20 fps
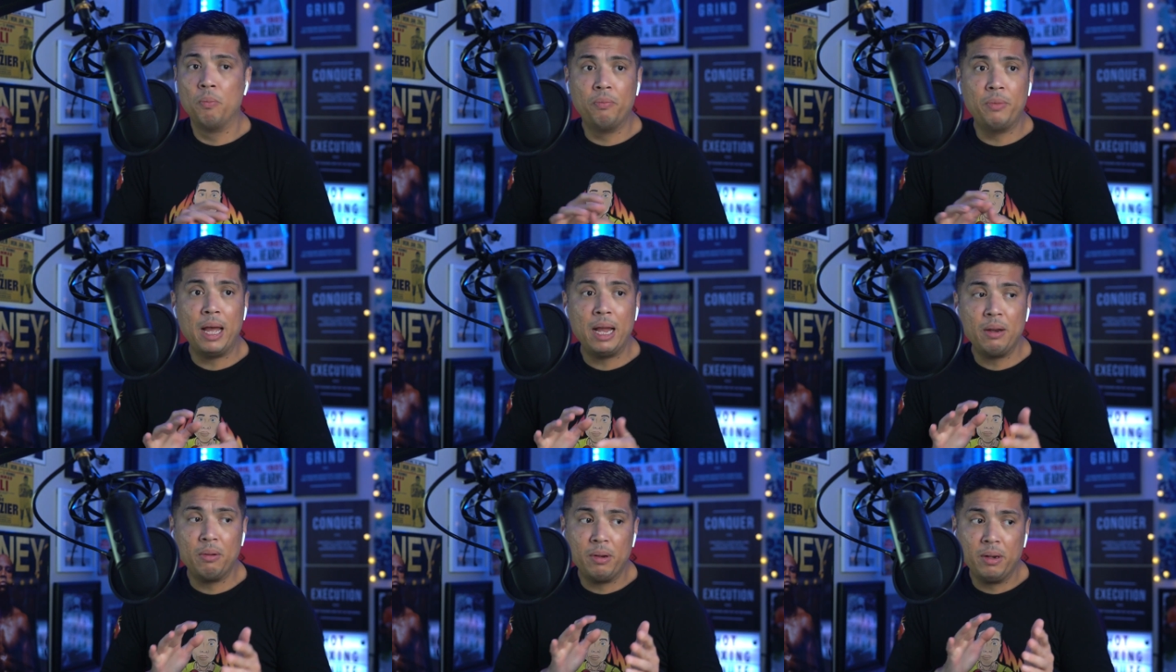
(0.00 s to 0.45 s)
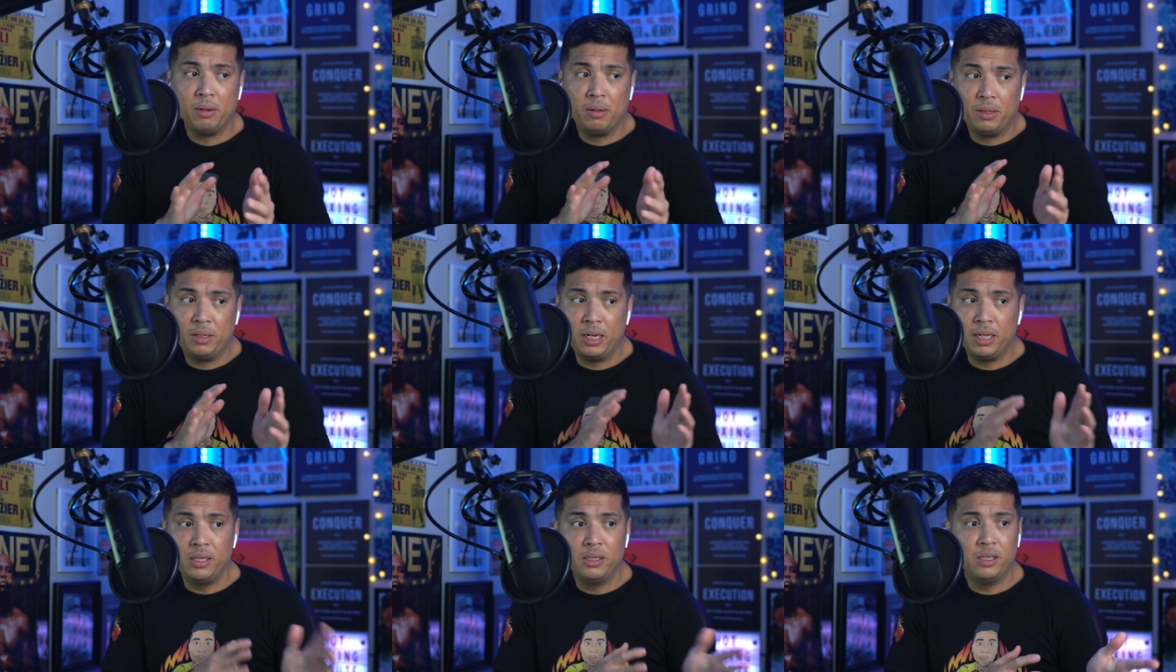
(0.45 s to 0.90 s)
That
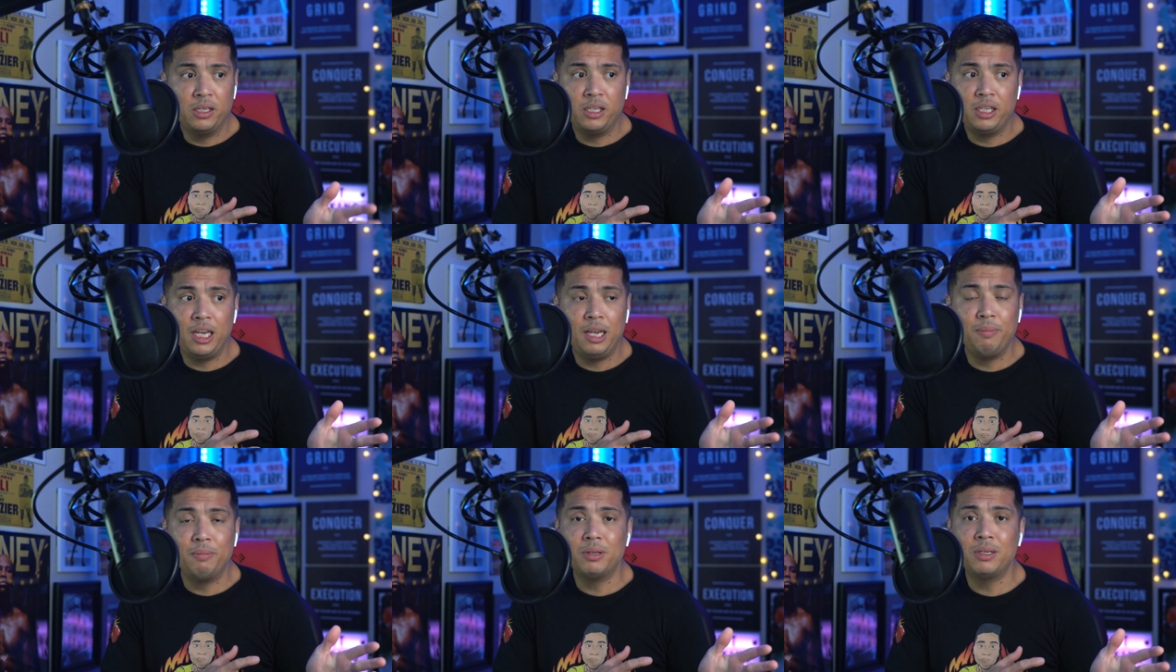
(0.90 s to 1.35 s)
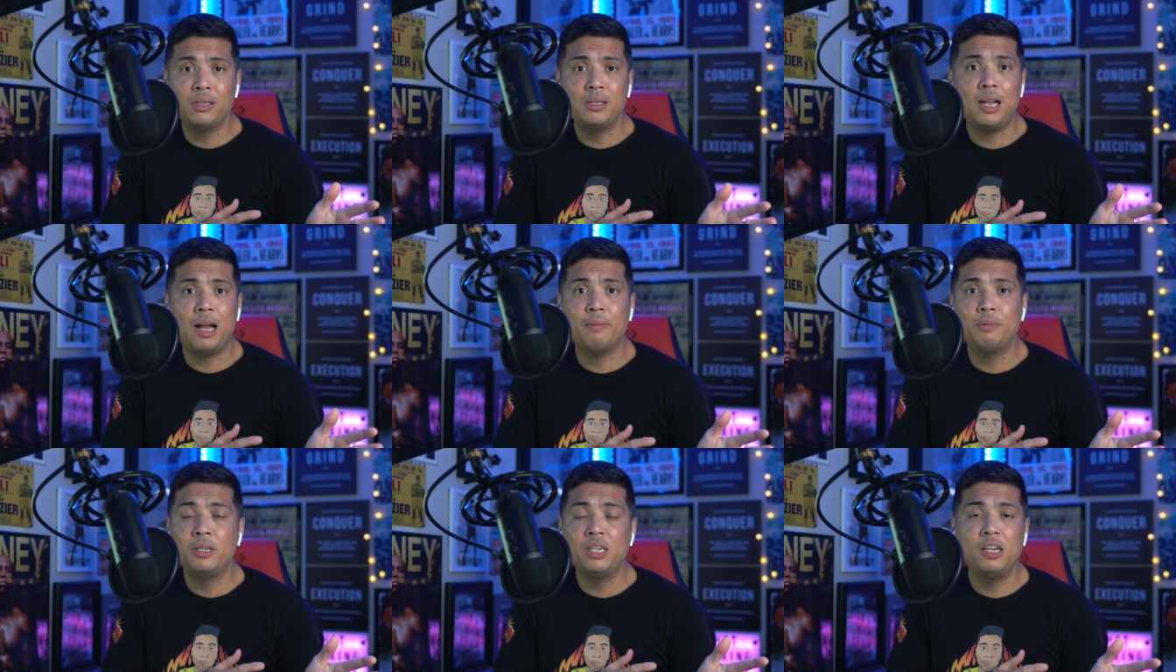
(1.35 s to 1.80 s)
didn't seem to
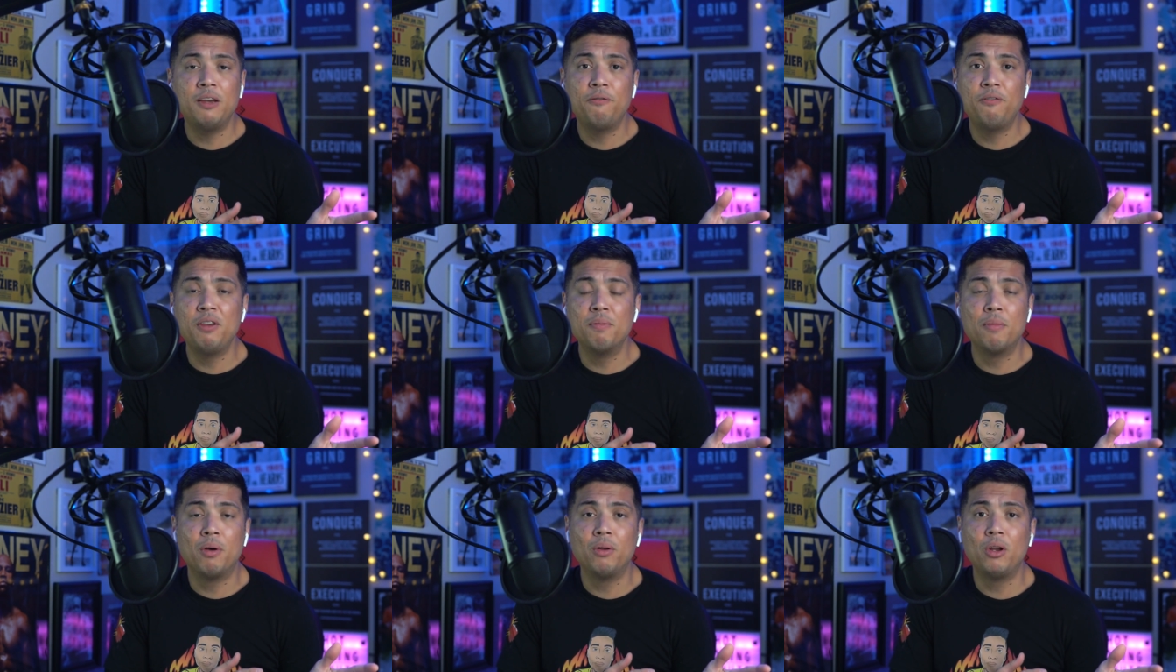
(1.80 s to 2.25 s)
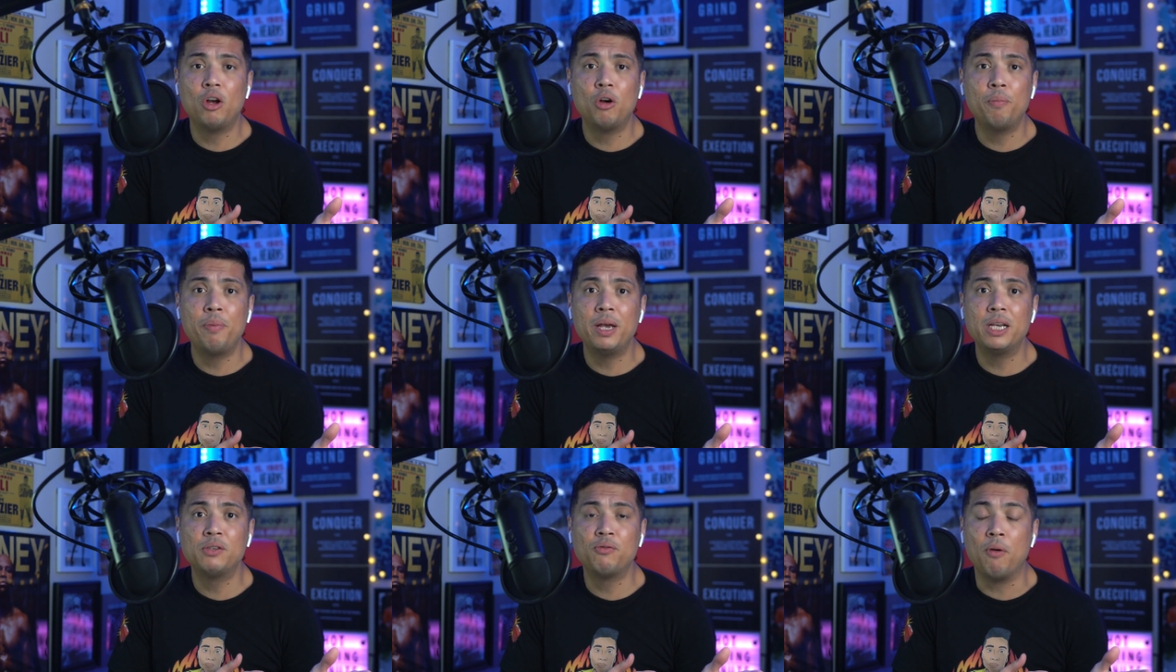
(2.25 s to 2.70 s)
stop Teofimo
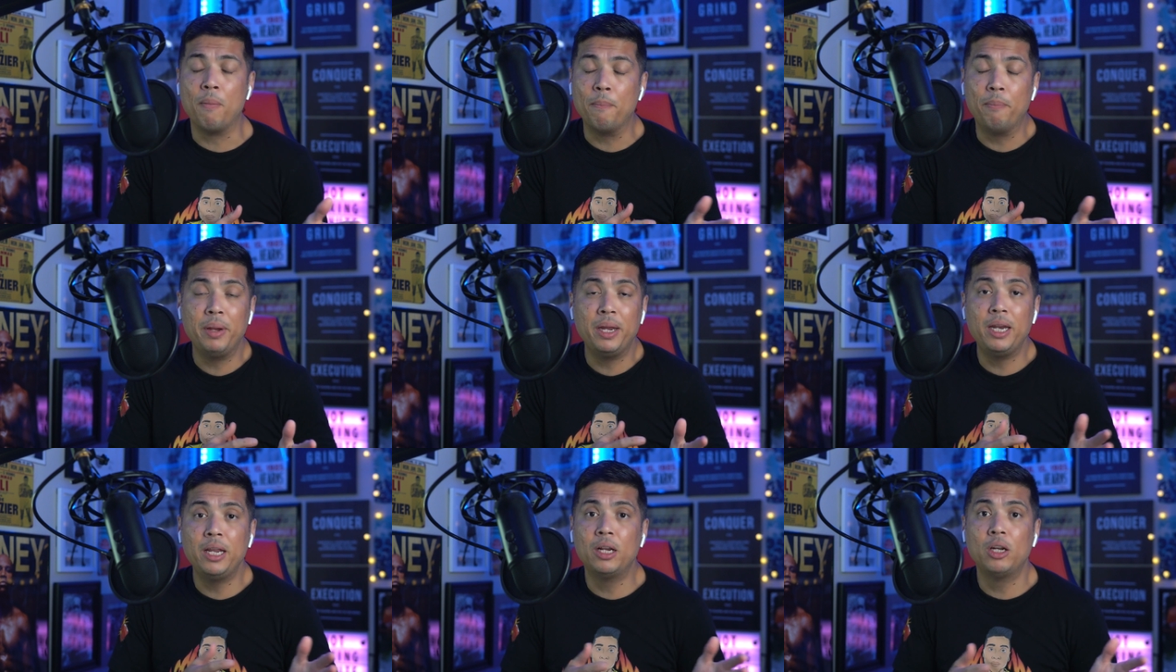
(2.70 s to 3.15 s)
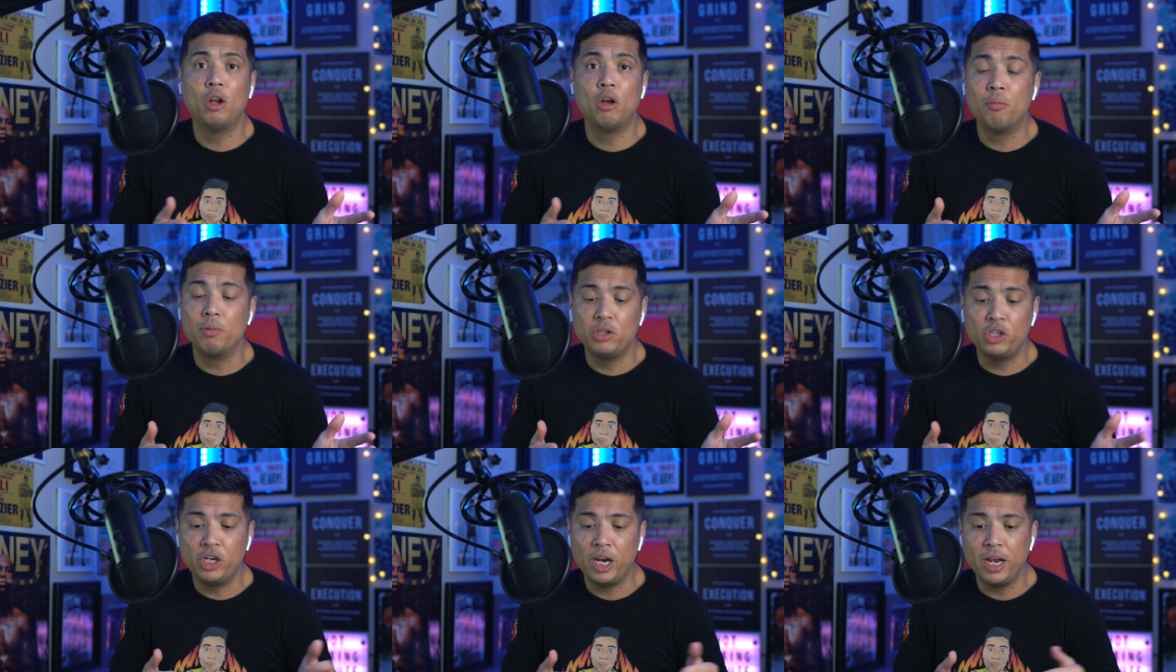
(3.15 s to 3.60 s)
Lopez from beating
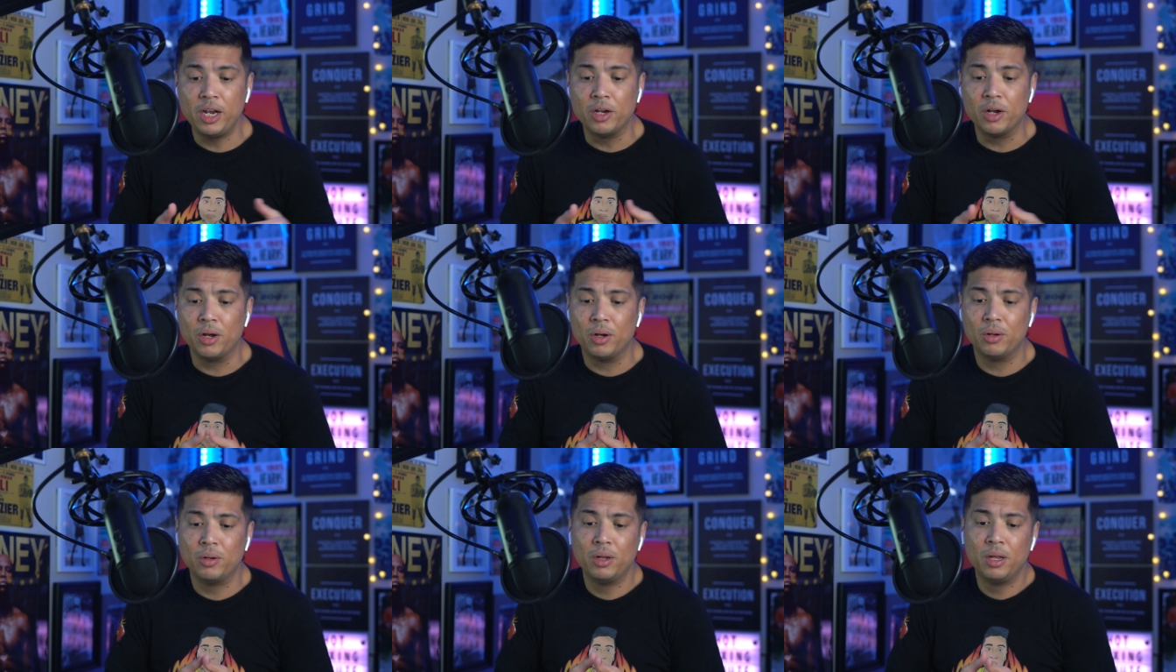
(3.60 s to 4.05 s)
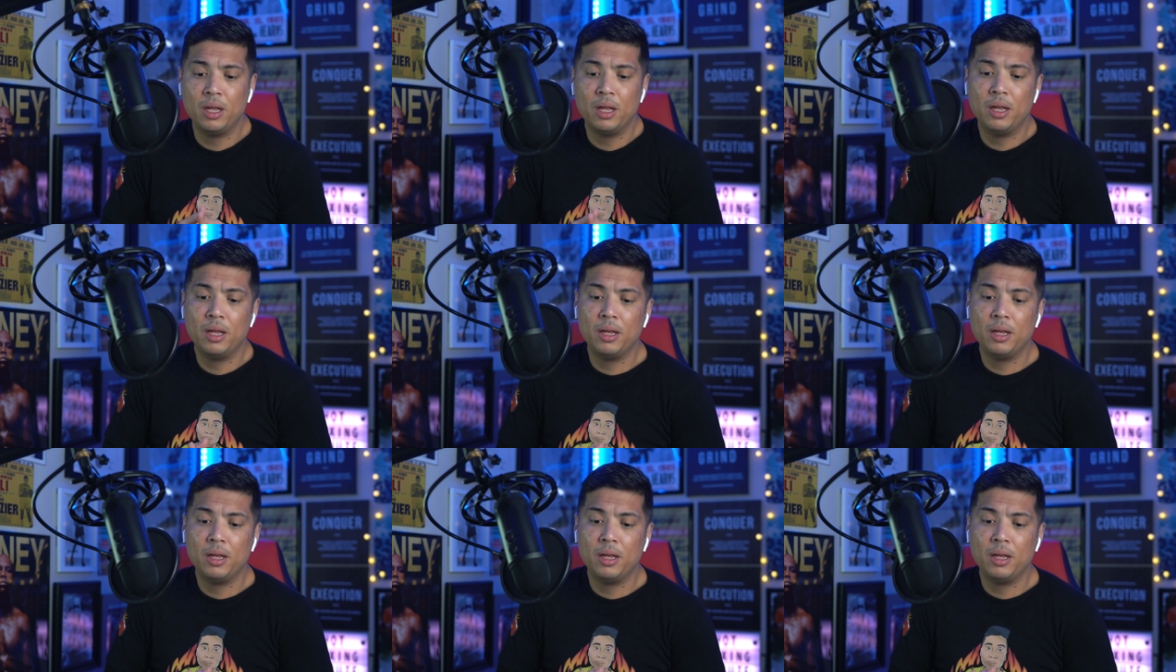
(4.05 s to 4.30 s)
Lomachenko.